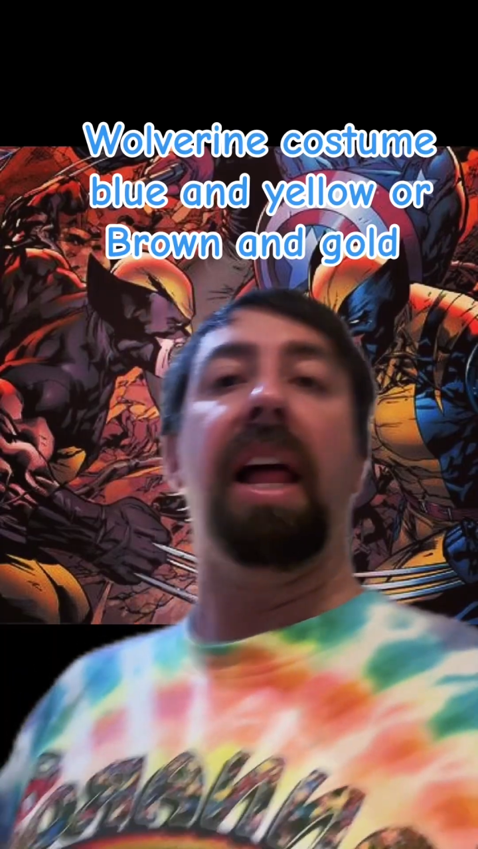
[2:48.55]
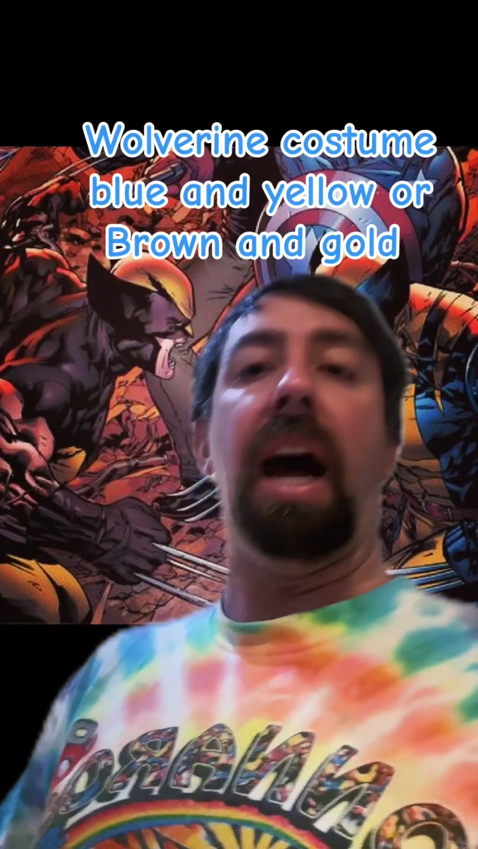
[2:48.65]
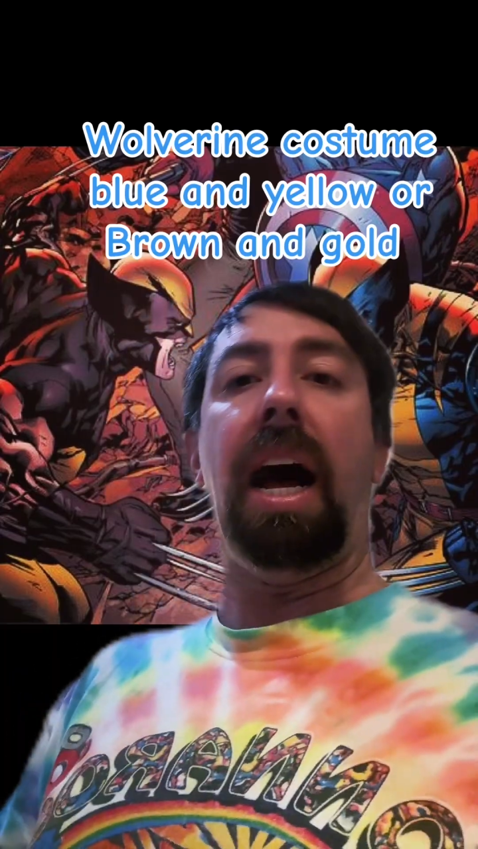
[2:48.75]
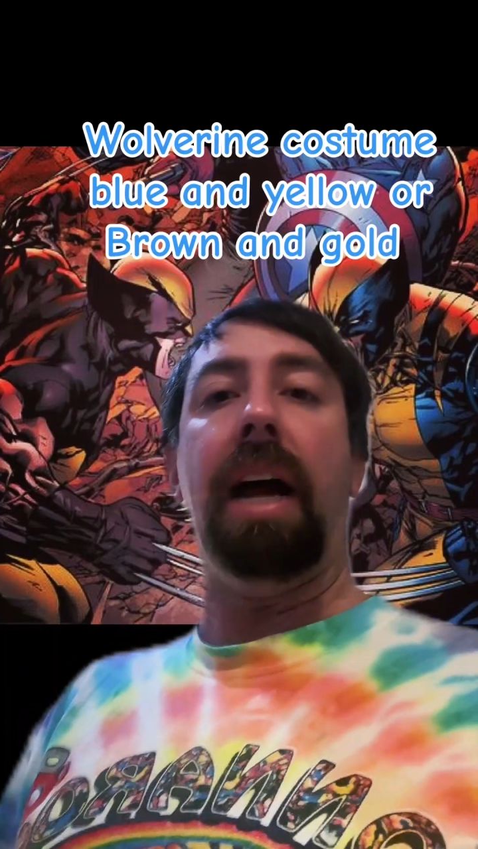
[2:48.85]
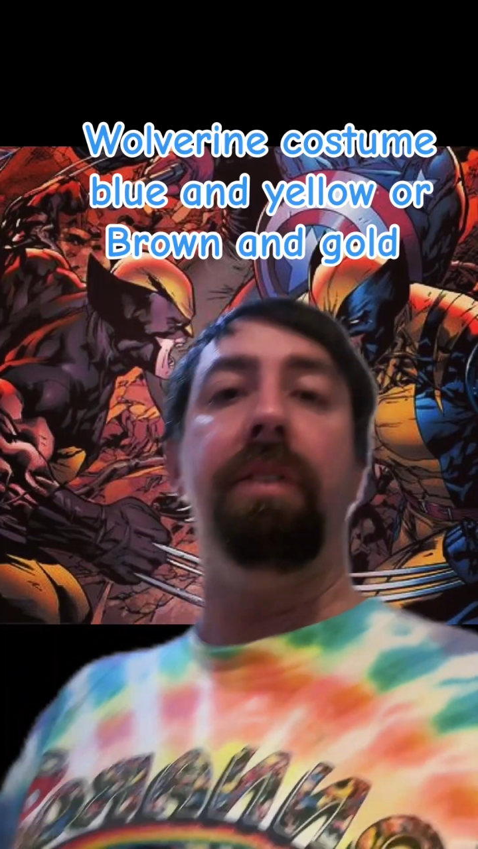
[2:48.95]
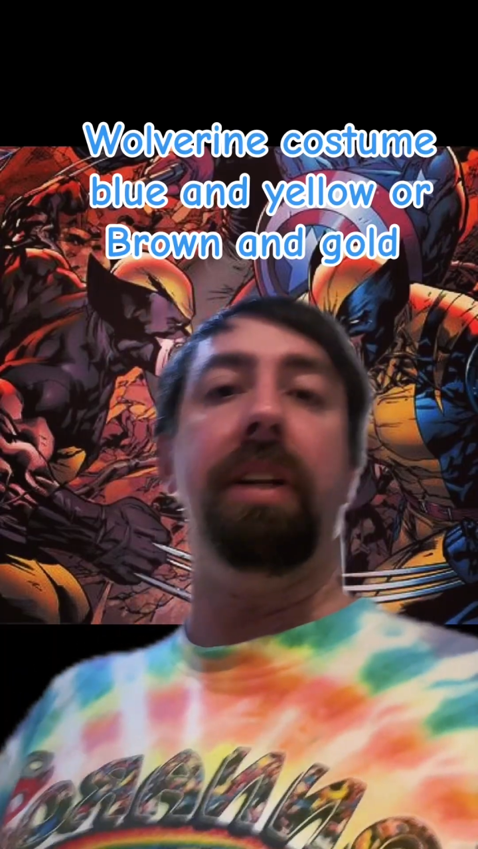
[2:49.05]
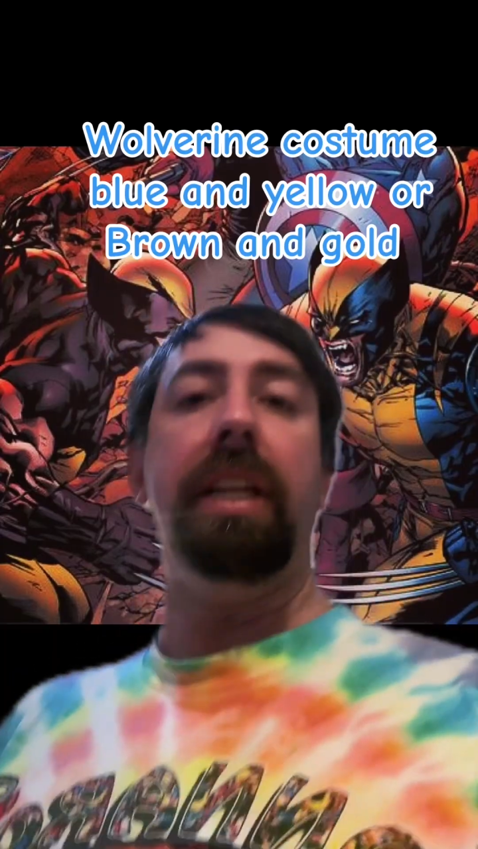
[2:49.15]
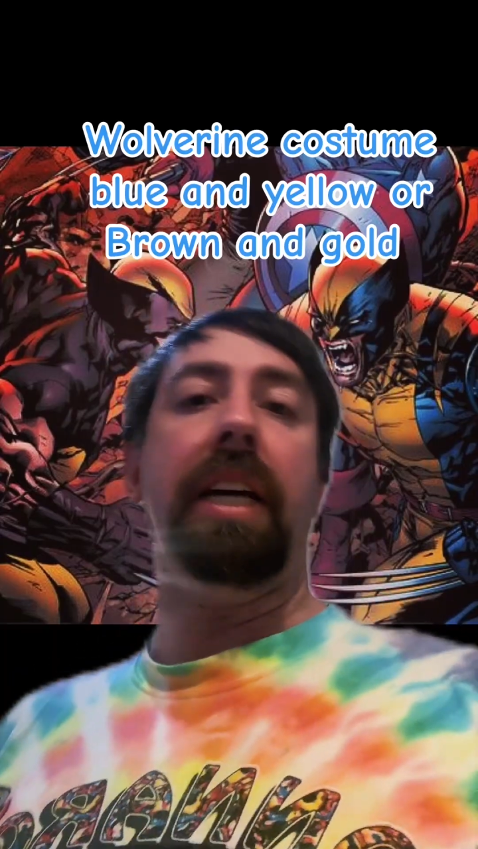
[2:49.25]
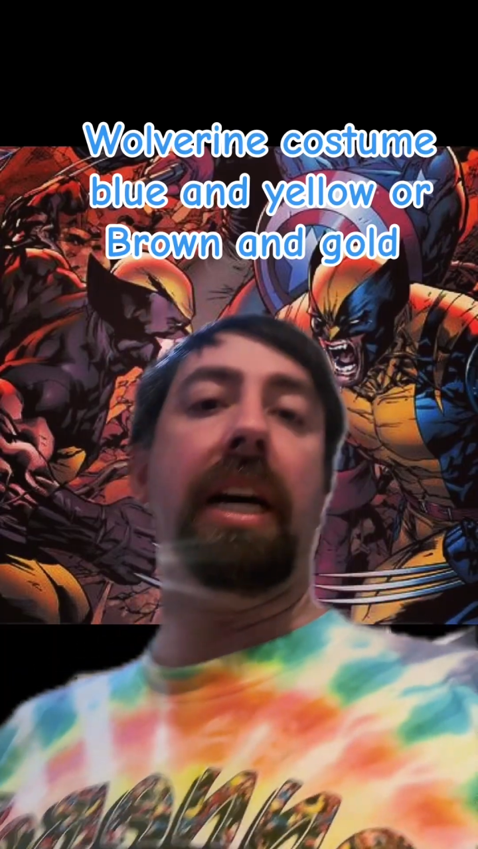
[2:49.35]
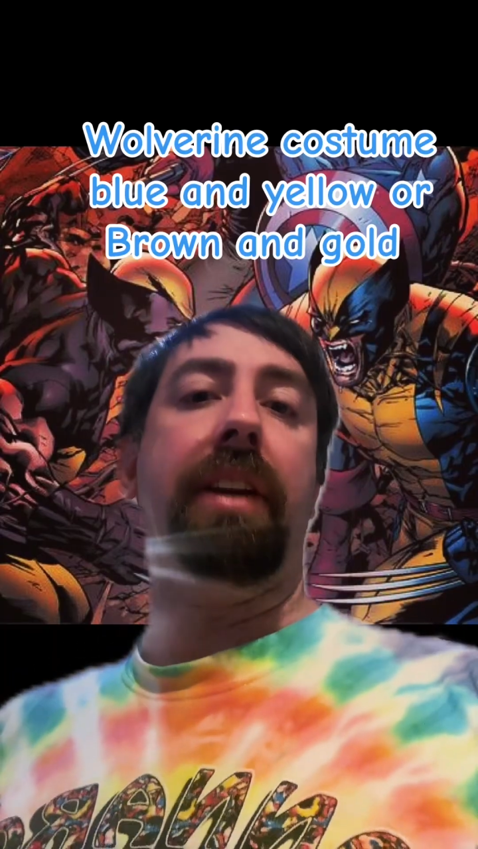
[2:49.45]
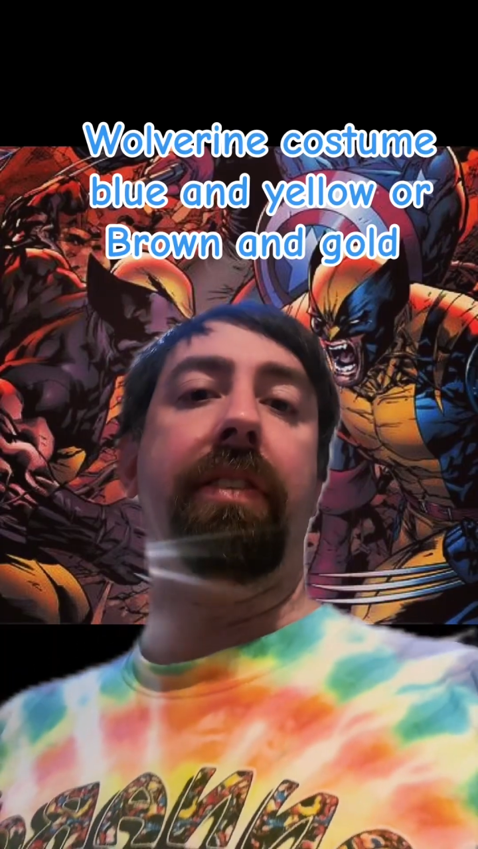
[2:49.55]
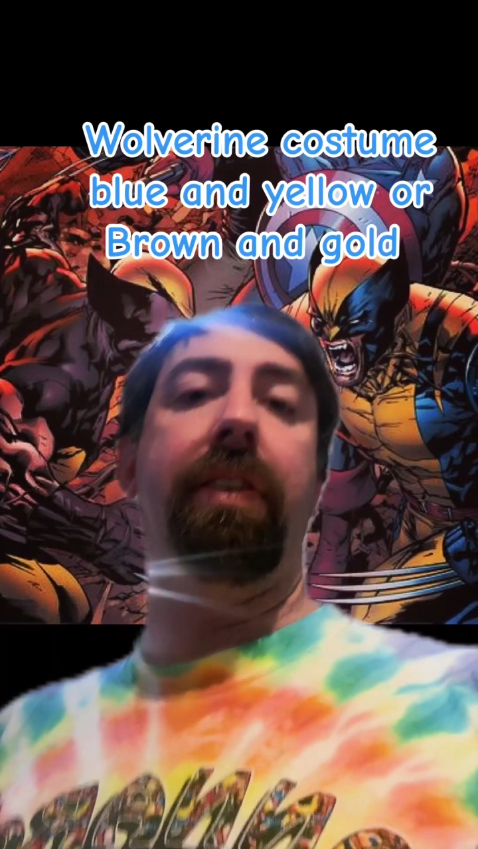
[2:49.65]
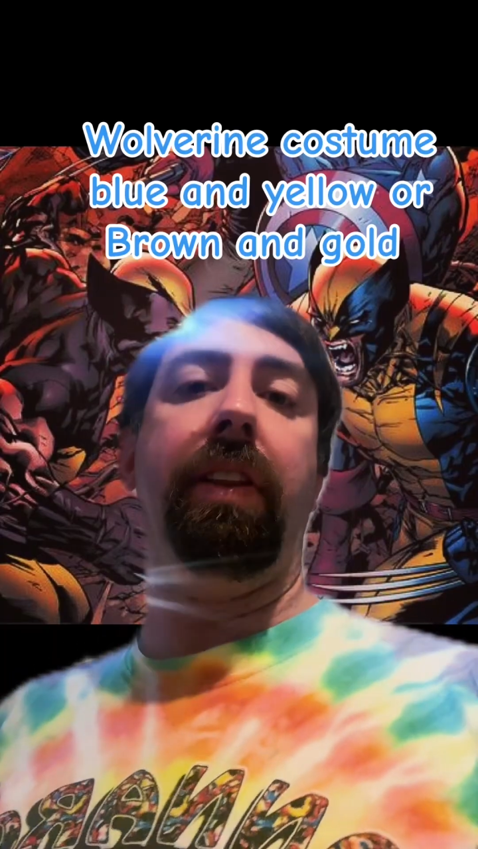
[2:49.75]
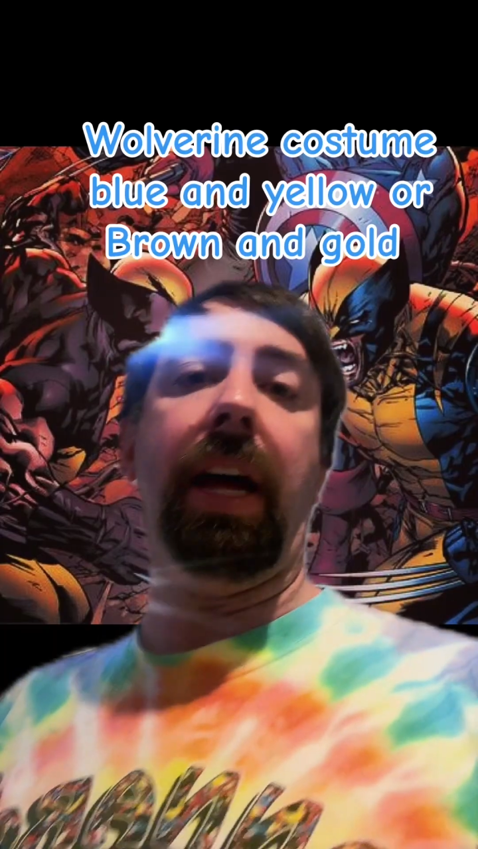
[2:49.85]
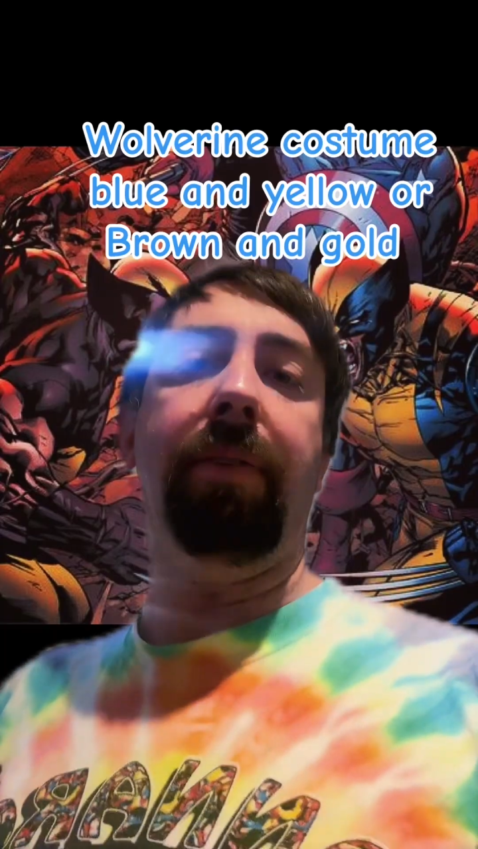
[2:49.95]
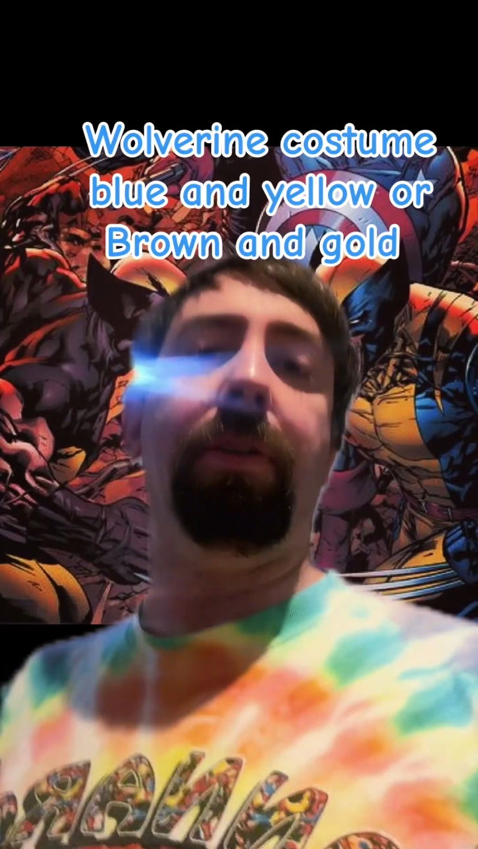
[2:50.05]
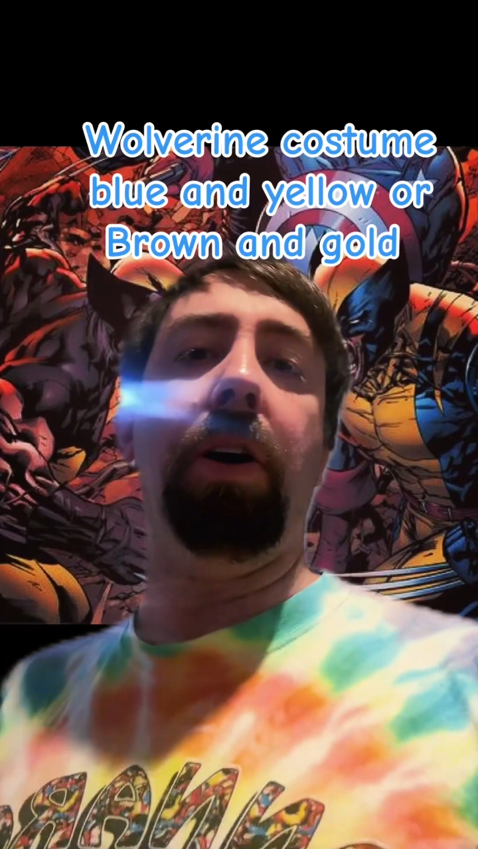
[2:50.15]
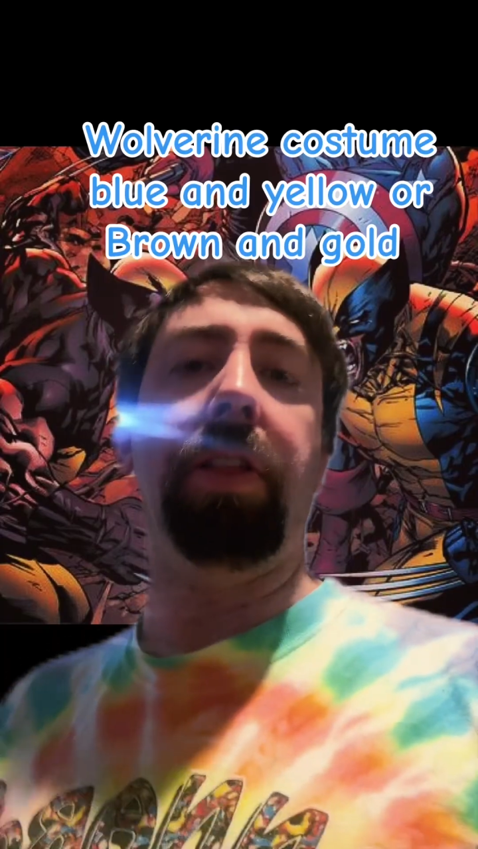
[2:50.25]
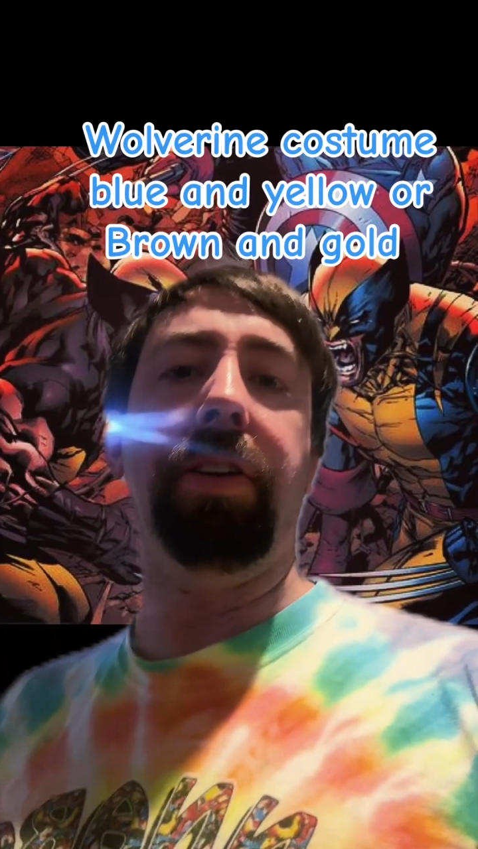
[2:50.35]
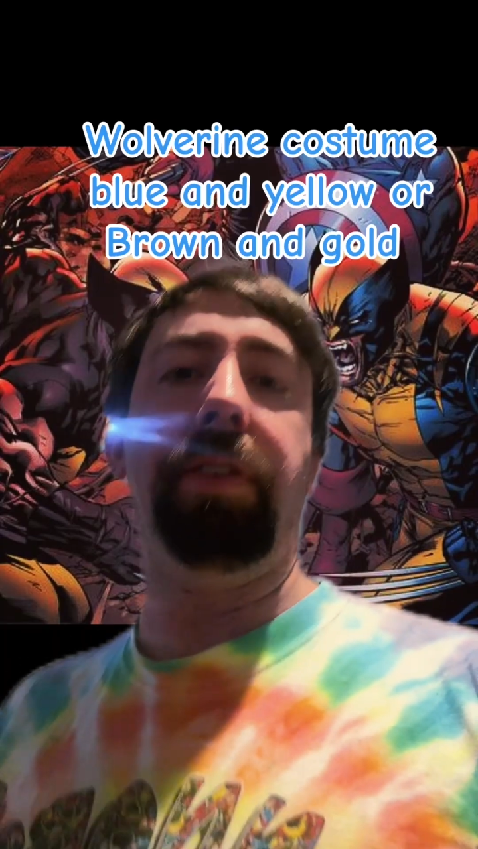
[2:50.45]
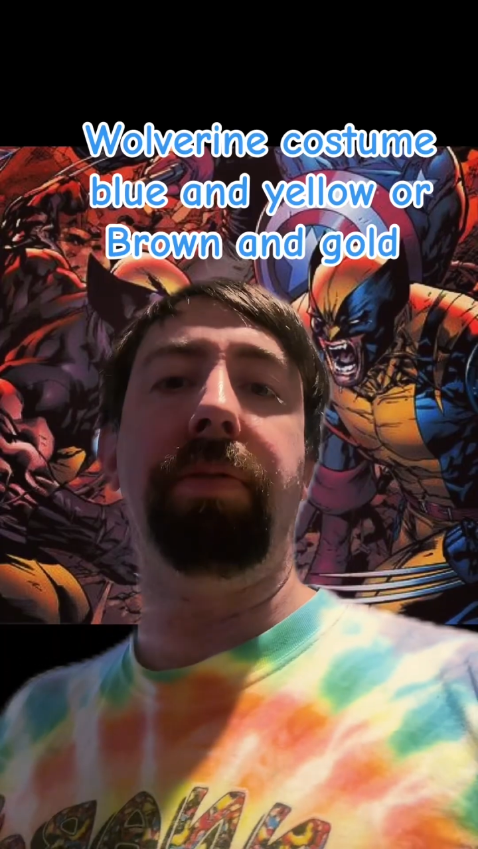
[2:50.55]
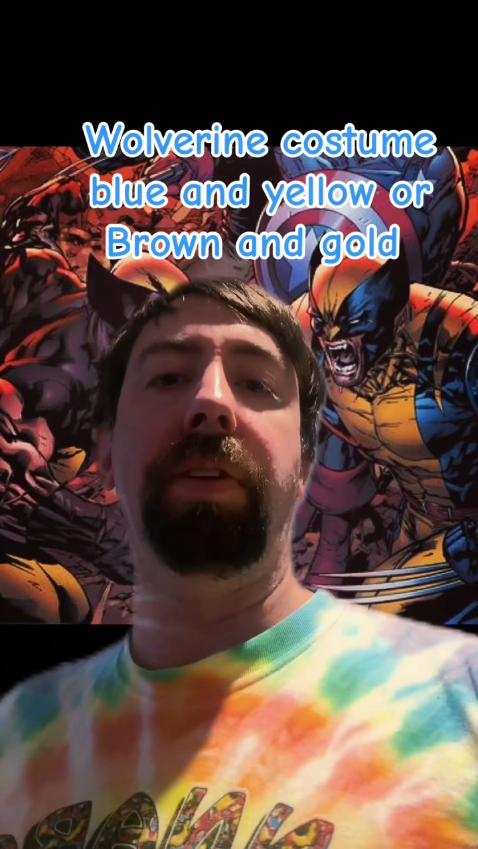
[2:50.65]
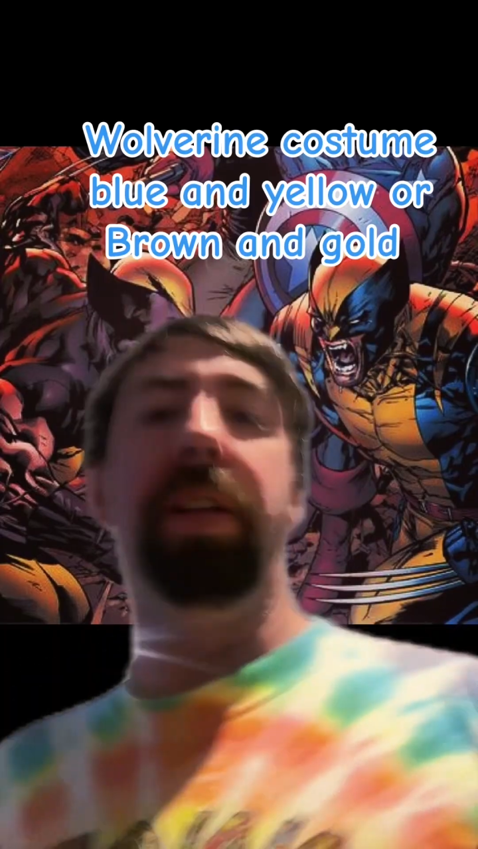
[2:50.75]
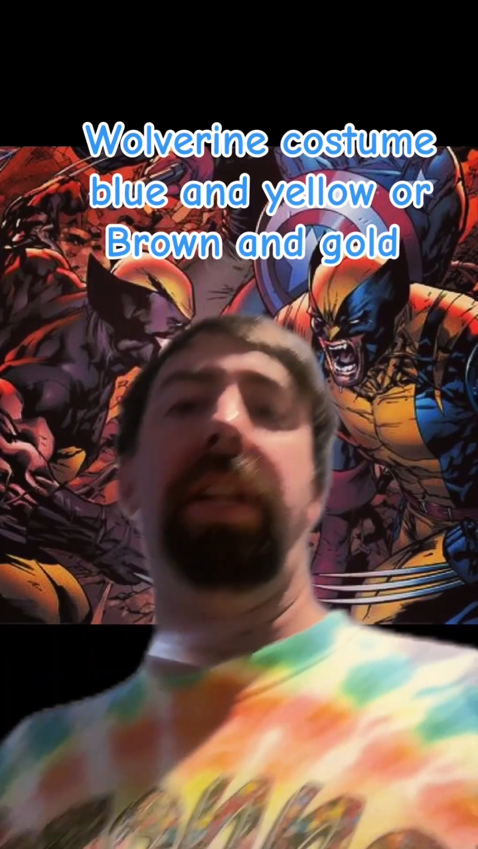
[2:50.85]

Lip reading: I really kind of like both of them.